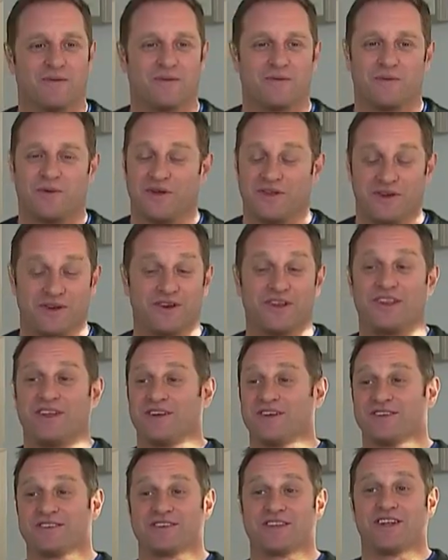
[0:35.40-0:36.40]
Well, there, there
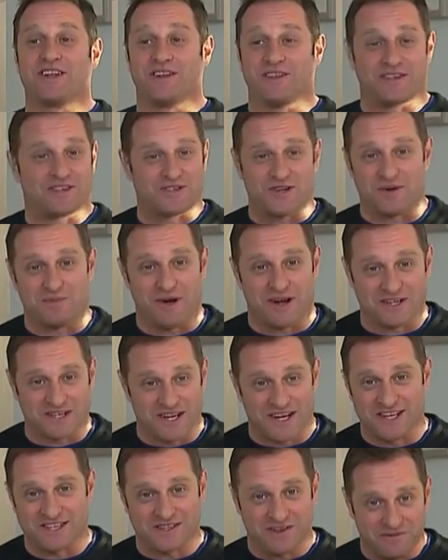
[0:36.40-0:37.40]
is literally so much. It
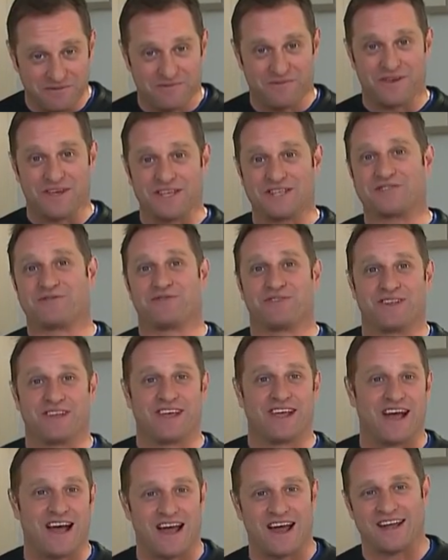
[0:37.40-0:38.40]
is a feast for the
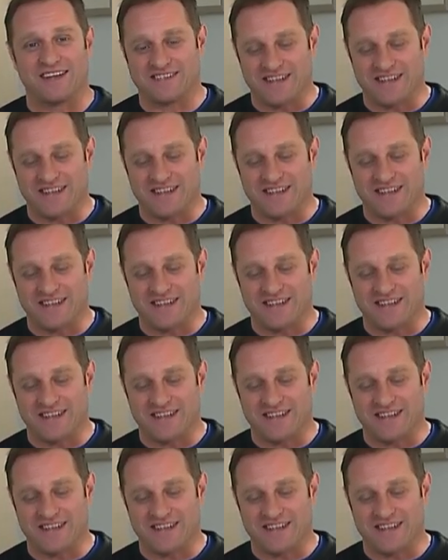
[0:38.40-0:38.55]
eyes.